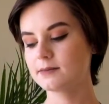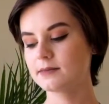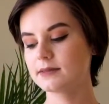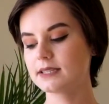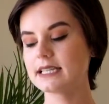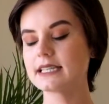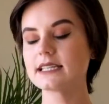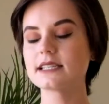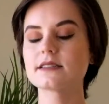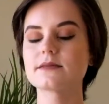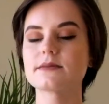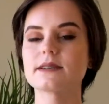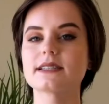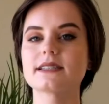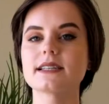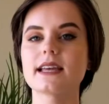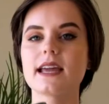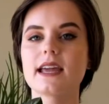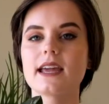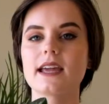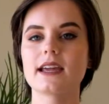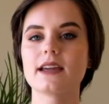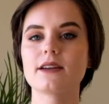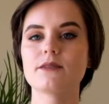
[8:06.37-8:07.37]
This was
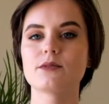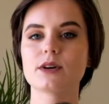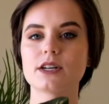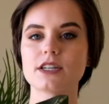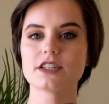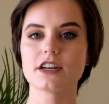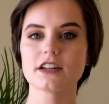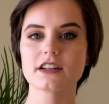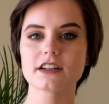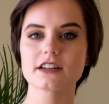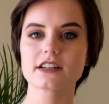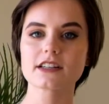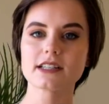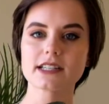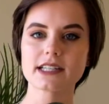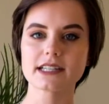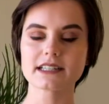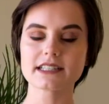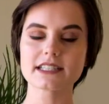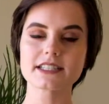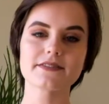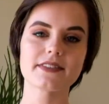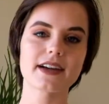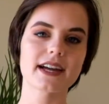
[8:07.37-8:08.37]
a $1
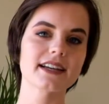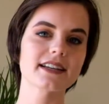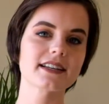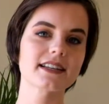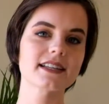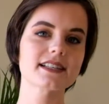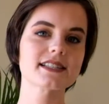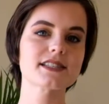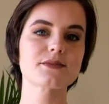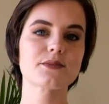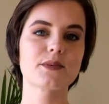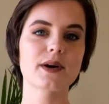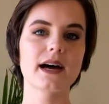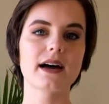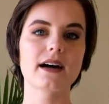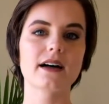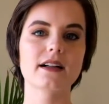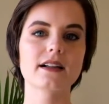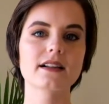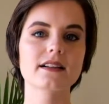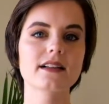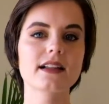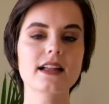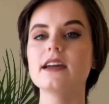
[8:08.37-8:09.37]
clearance find as
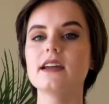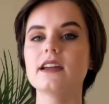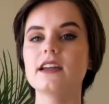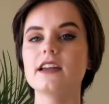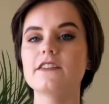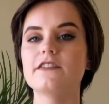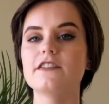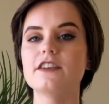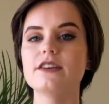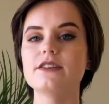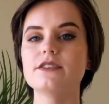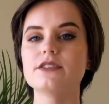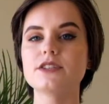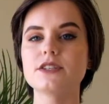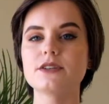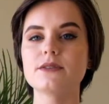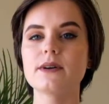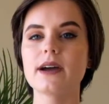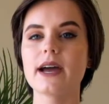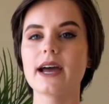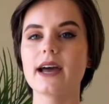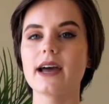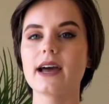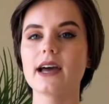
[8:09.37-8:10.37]
well. If you do
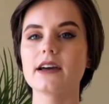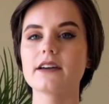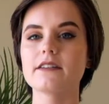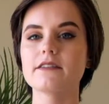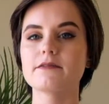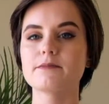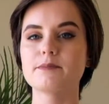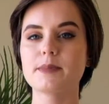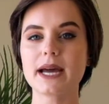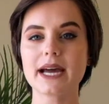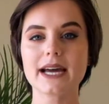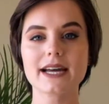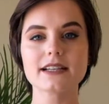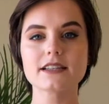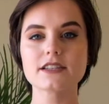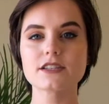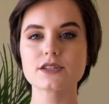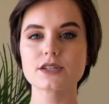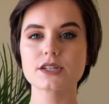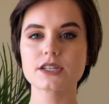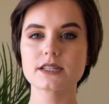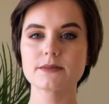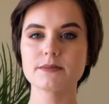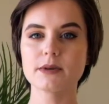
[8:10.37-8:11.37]
have
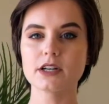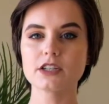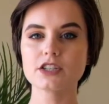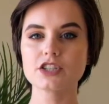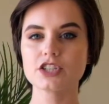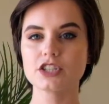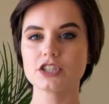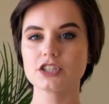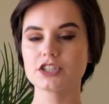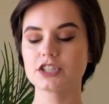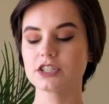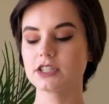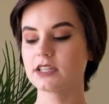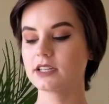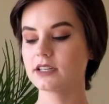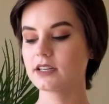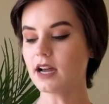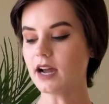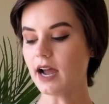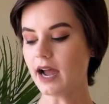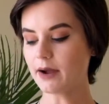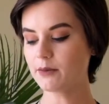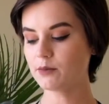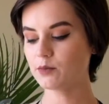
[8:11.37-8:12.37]
pets or small children,
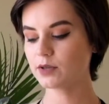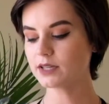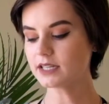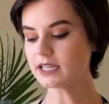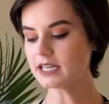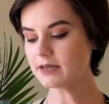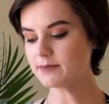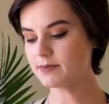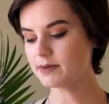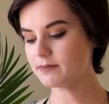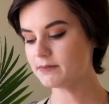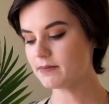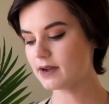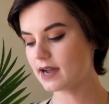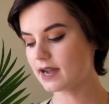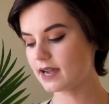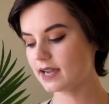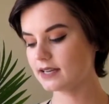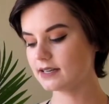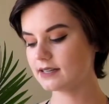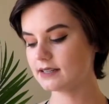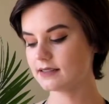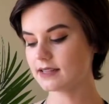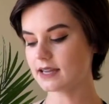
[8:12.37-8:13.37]
I would keep in
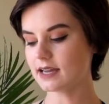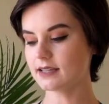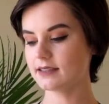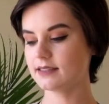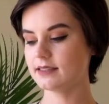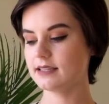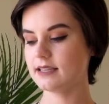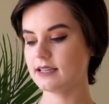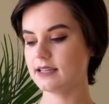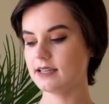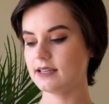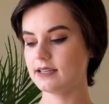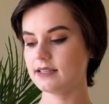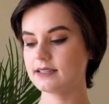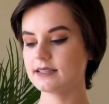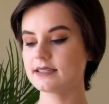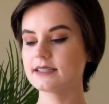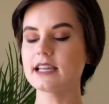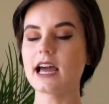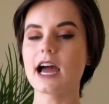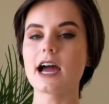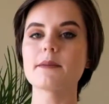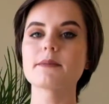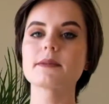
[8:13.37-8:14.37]
mind that the
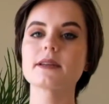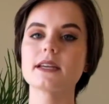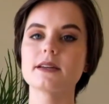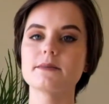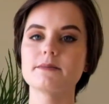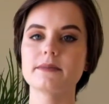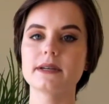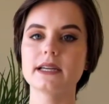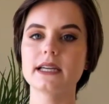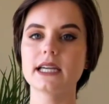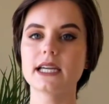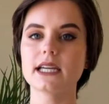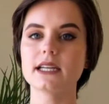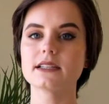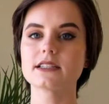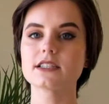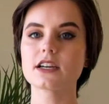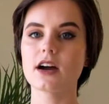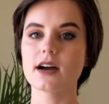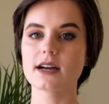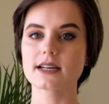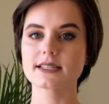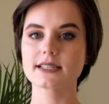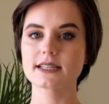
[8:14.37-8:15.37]
sap can be
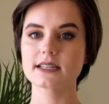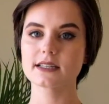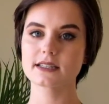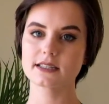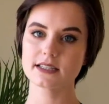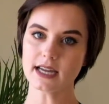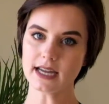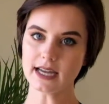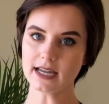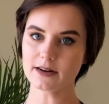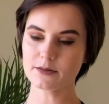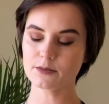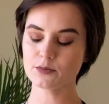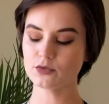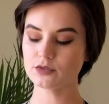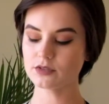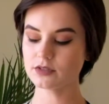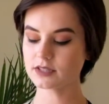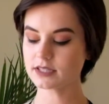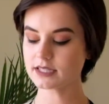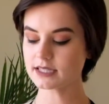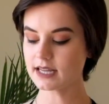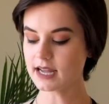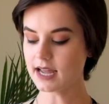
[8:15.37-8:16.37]
toxic to
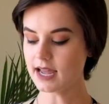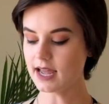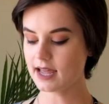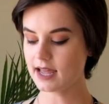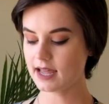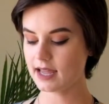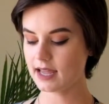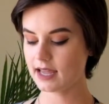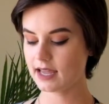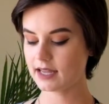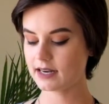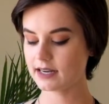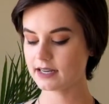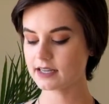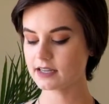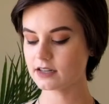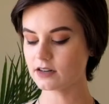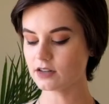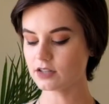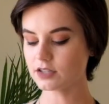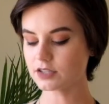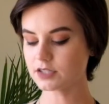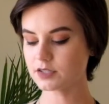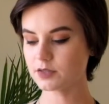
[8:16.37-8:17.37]
animals and it can
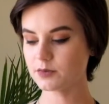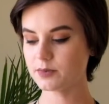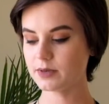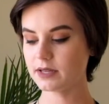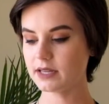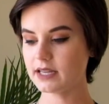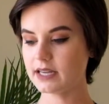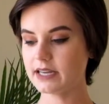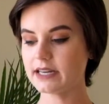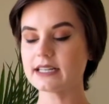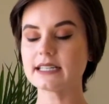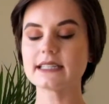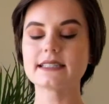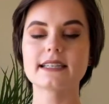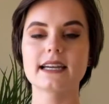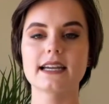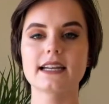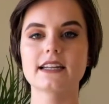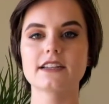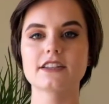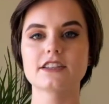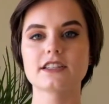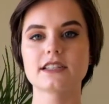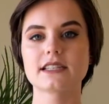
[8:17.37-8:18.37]
also be
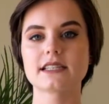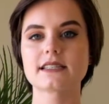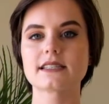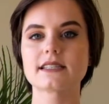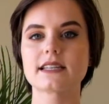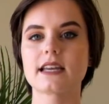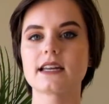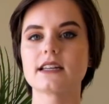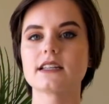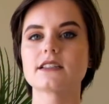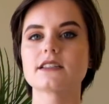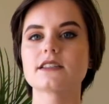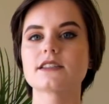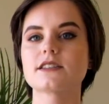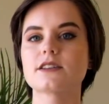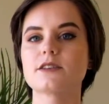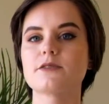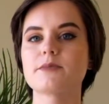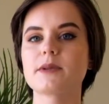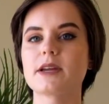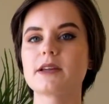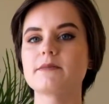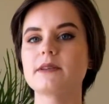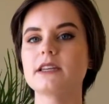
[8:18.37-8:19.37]
irritating to the skin.
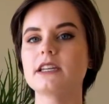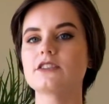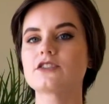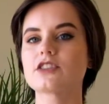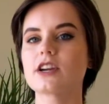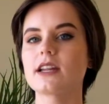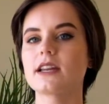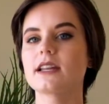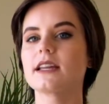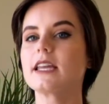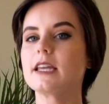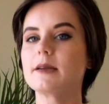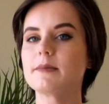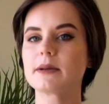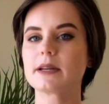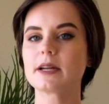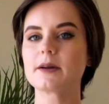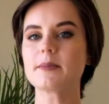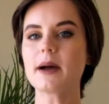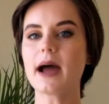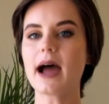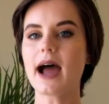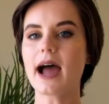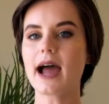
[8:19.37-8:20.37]
So maybe try to keep it
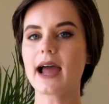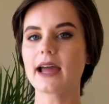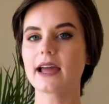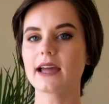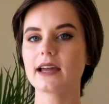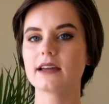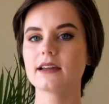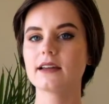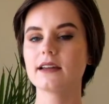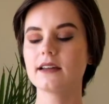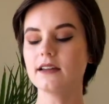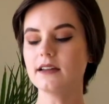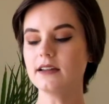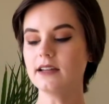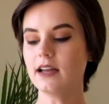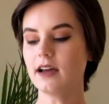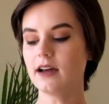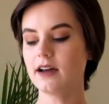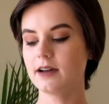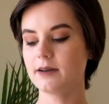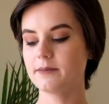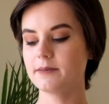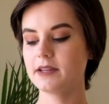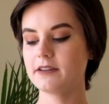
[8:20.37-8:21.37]
up high
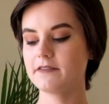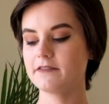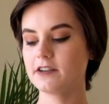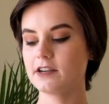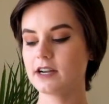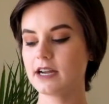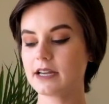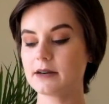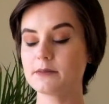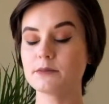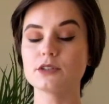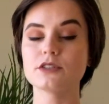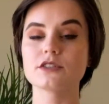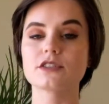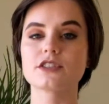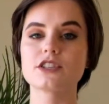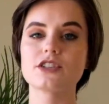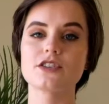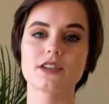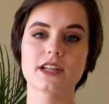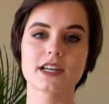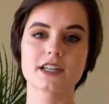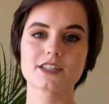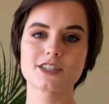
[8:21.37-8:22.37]
if your animals
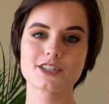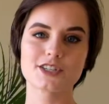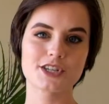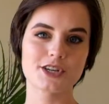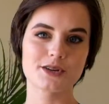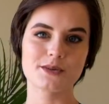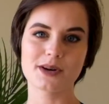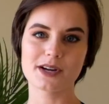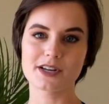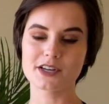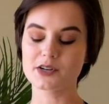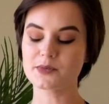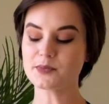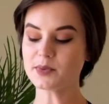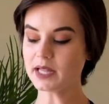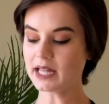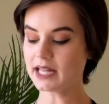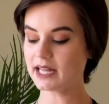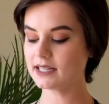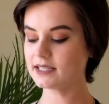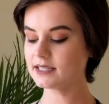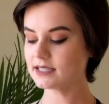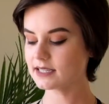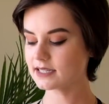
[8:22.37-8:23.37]
do like to chew on your
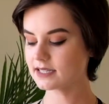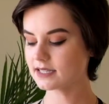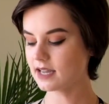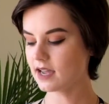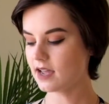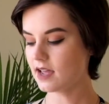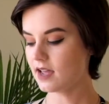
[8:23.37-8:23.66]
plants.